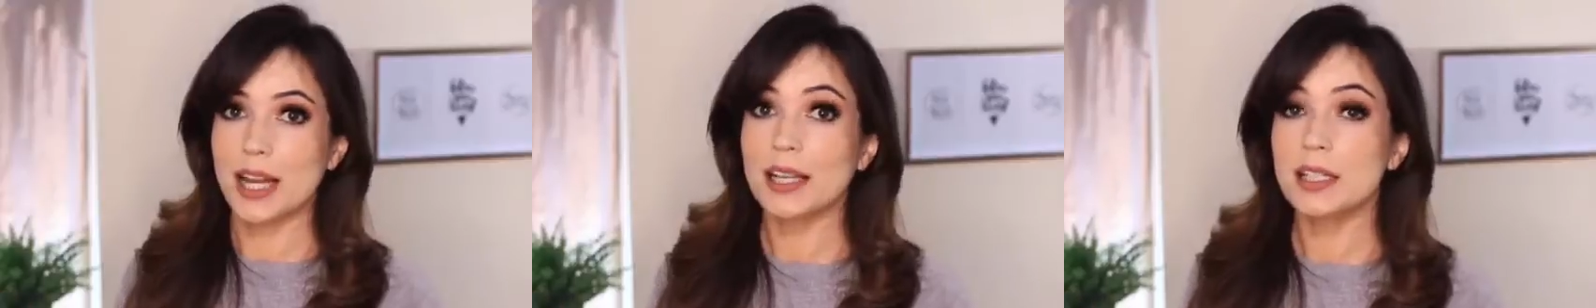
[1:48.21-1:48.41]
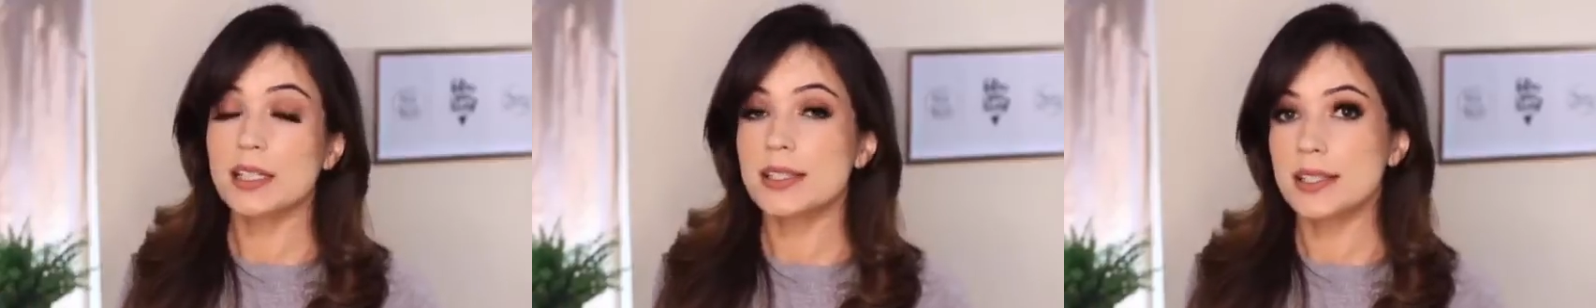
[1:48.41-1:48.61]

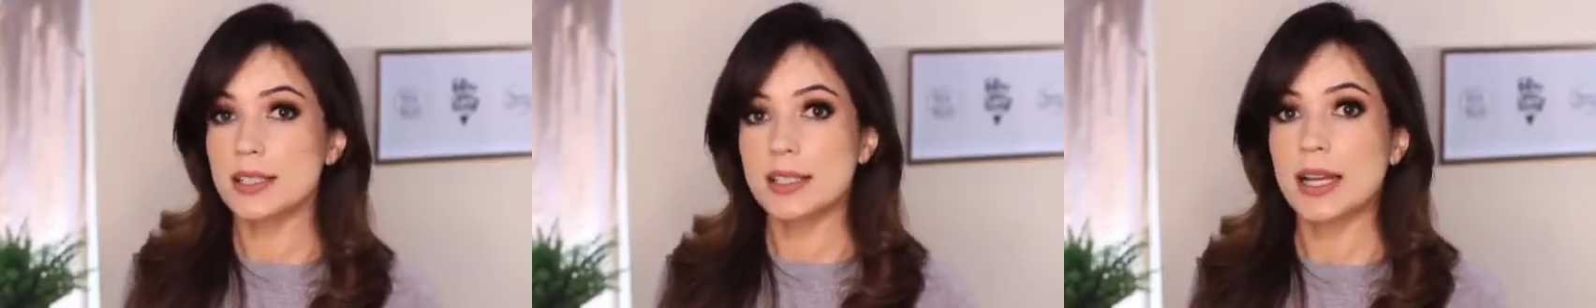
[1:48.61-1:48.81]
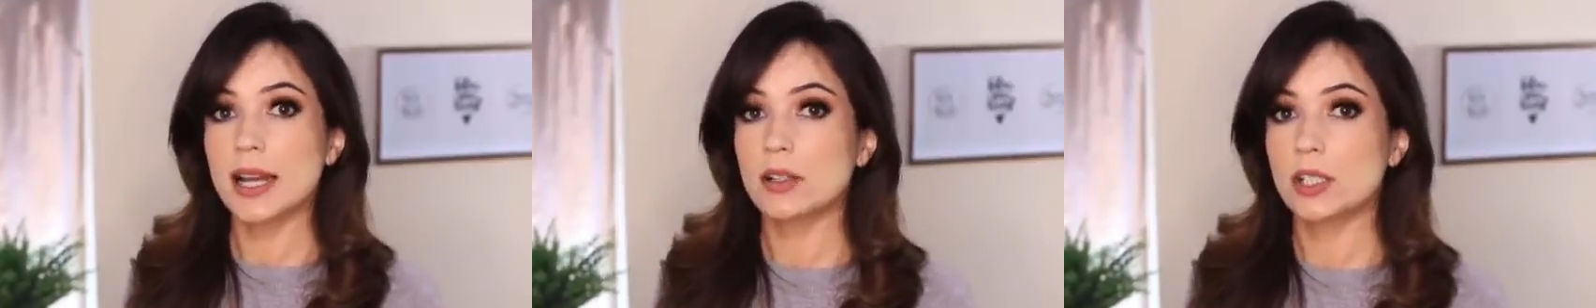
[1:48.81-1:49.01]
I could
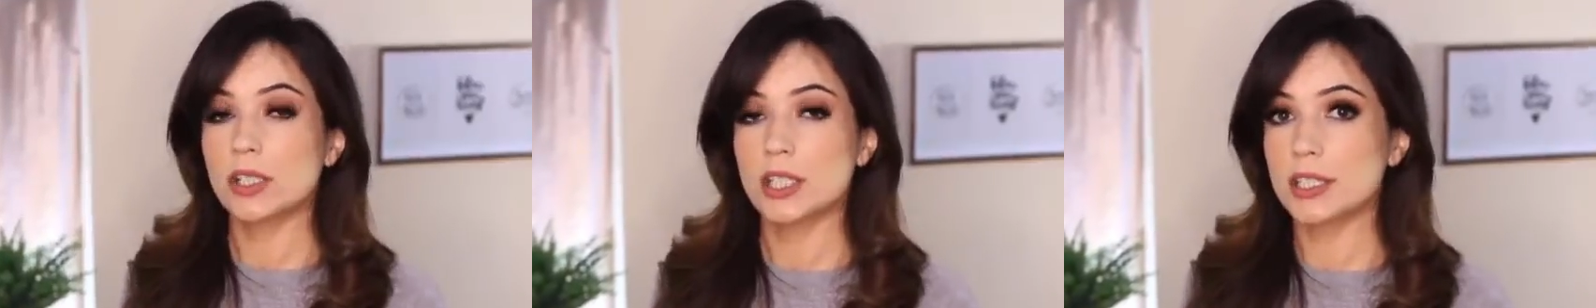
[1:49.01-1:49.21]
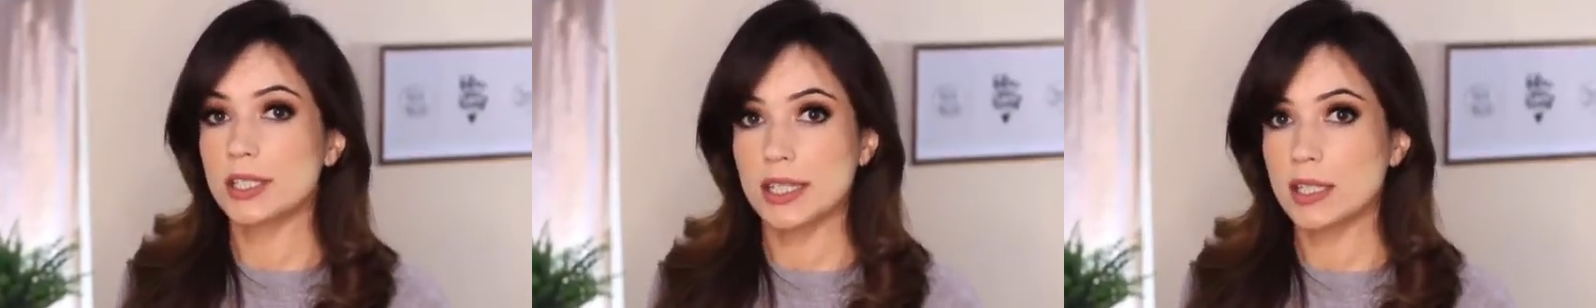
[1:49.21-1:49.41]
sit down
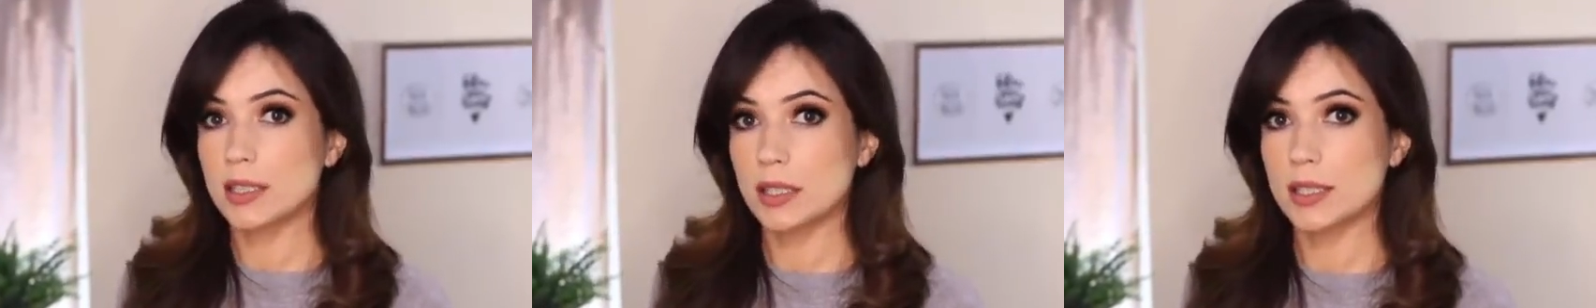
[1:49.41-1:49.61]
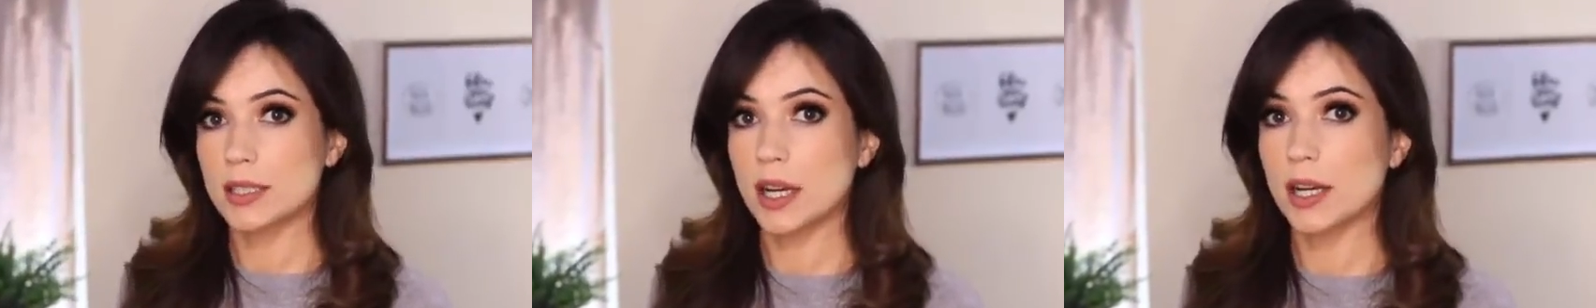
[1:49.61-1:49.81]
and just eat
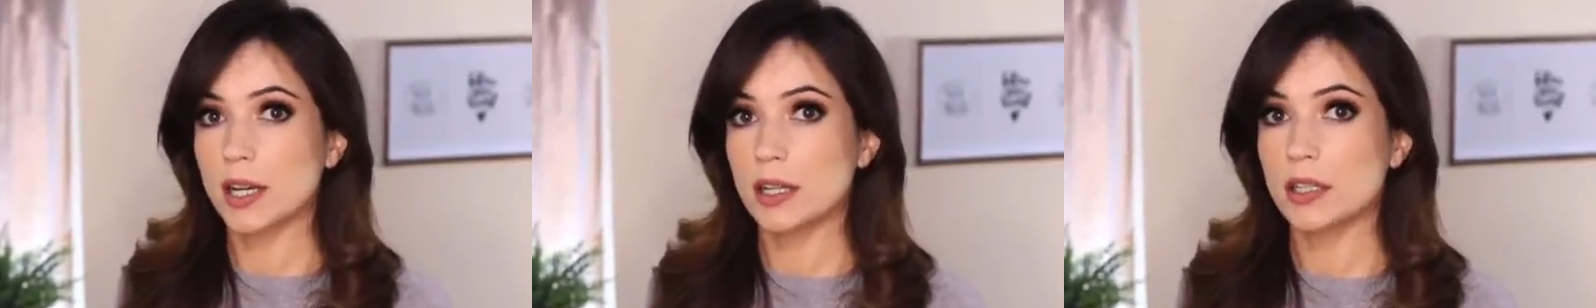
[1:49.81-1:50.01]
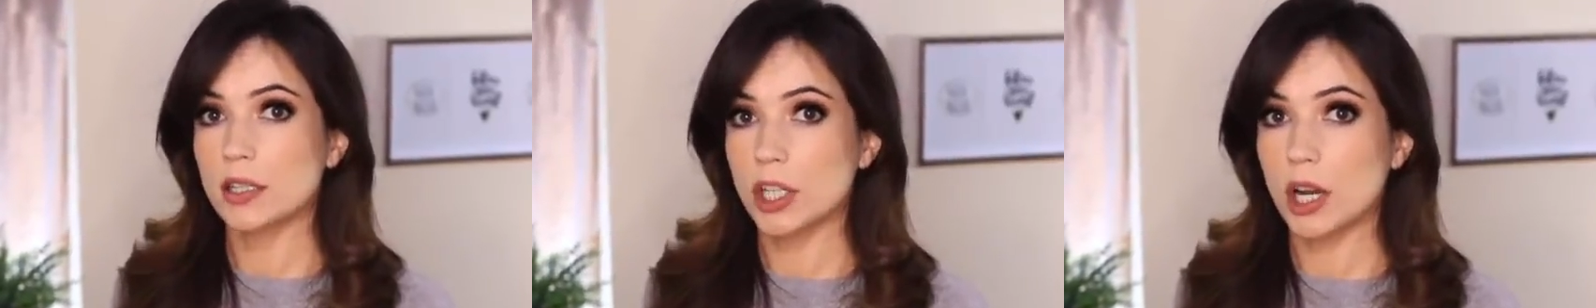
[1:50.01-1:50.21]
an
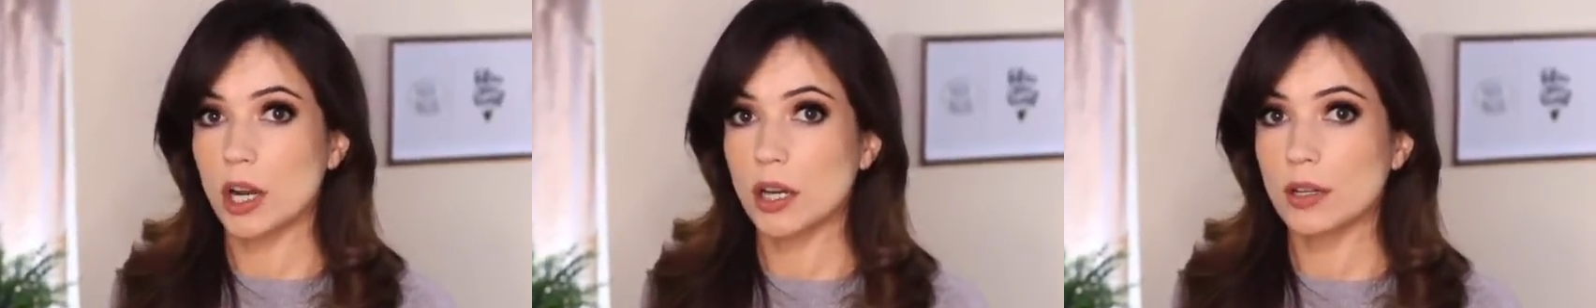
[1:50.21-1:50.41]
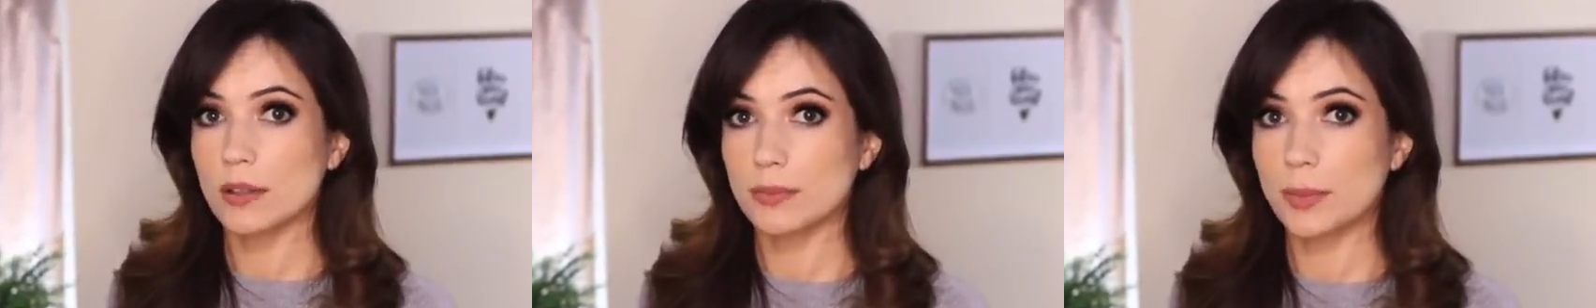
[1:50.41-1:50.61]
entire
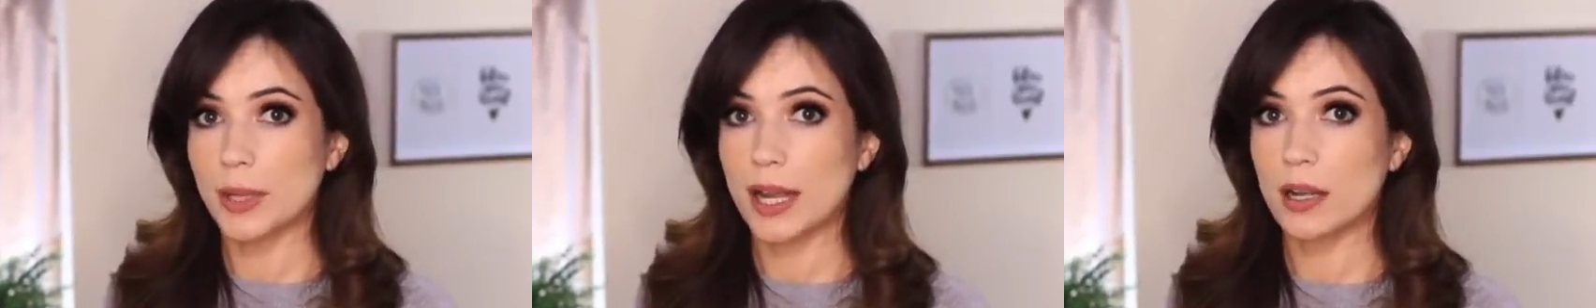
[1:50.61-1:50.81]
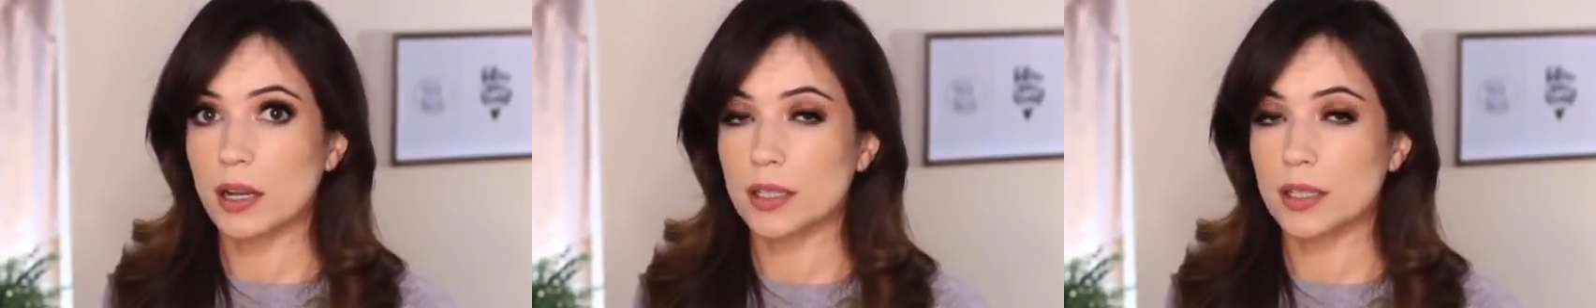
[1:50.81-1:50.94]
jar of black